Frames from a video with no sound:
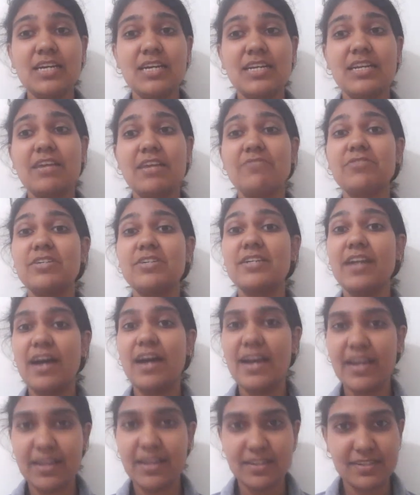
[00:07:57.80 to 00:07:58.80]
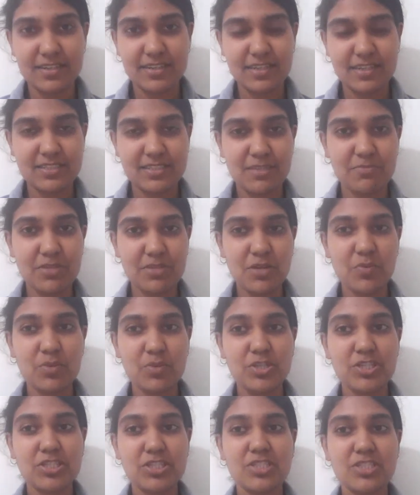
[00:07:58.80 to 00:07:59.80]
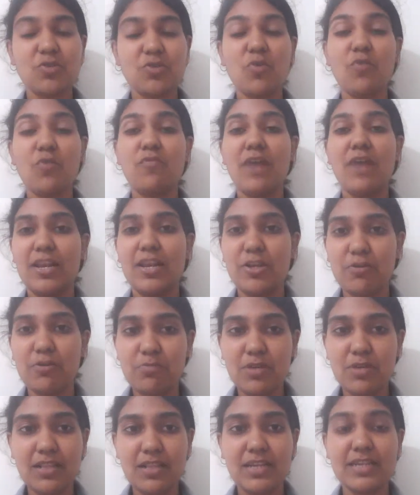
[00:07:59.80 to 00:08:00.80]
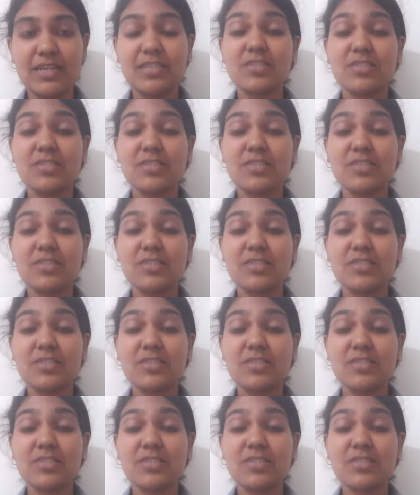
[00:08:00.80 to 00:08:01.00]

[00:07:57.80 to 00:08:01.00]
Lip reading: never die. It's something which is so valuable. It is